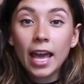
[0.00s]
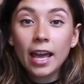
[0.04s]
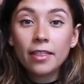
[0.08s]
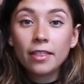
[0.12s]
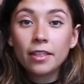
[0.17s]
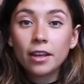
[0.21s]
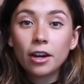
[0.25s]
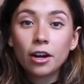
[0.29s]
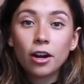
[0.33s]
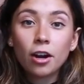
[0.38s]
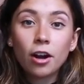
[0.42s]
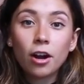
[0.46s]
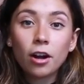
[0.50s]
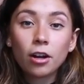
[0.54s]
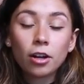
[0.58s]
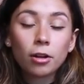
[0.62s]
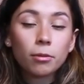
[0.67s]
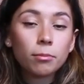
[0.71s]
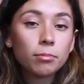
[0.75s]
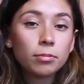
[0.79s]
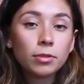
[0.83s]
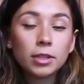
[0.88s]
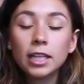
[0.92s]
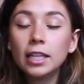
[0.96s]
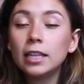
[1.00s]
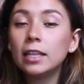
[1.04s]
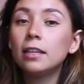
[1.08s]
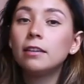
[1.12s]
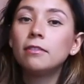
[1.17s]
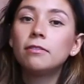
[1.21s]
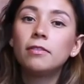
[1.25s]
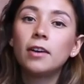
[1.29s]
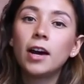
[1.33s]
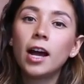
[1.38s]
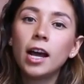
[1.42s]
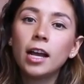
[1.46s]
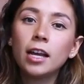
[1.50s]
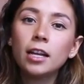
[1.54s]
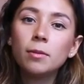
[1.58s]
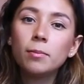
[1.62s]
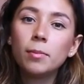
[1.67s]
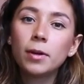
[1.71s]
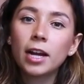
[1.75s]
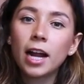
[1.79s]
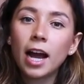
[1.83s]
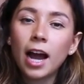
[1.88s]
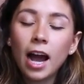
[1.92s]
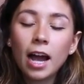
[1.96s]
and that are completely fine,
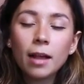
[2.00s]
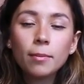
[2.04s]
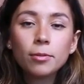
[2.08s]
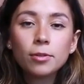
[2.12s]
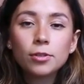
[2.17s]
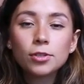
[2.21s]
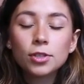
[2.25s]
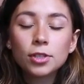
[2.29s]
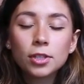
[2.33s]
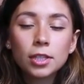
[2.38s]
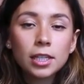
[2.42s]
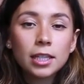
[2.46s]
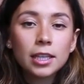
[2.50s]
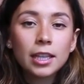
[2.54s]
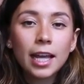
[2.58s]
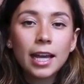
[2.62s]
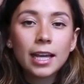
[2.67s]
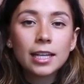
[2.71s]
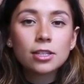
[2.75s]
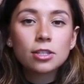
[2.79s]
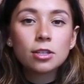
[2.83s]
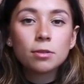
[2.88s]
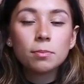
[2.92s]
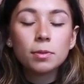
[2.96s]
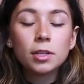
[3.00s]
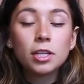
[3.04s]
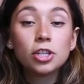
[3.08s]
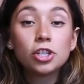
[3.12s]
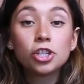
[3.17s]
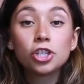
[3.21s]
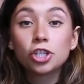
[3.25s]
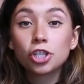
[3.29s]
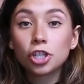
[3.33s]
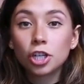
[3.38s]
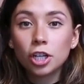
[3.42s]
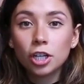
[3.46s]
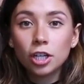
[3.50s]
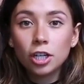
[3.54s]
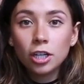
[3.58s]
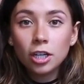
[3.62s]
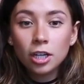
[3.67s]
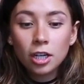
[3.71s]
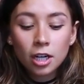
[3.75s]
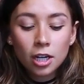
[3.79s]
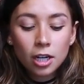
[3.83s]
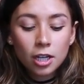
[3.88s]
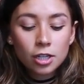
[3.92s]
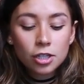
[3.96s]
but I personally like to be sure
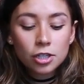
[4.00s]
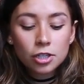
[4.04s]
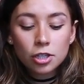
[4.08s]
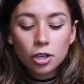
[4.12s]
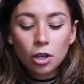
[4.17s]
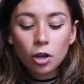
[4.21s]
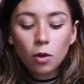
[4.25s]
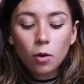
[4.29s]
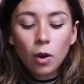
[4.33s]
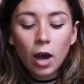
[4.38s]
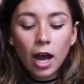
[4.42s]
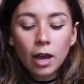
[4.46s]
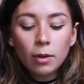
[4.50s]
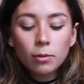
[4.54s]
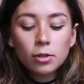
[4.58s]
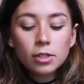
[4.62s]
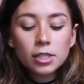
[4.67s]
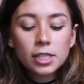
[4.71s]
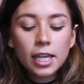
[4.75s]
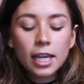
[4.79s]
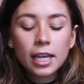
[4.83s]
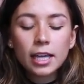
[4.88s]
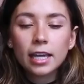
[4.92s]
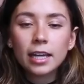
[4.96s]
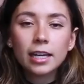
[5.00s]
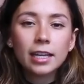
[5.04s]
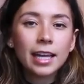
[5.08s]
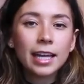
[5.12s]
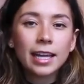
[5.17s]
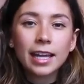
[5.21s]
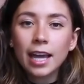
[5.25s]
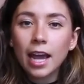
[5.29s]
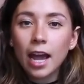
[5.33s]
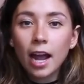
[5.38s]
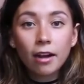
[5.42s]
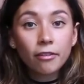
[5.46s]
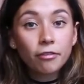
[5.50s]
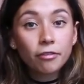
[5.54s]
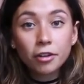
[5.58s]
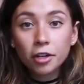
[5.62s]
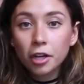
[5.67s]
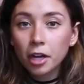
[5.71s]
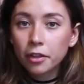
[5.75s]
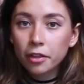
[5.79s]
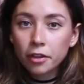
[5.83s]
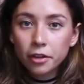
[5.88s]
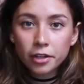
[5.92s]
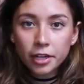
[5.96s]
so I will take it like
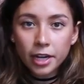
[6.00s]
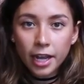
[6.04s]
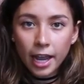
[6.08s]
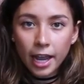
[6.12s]
every other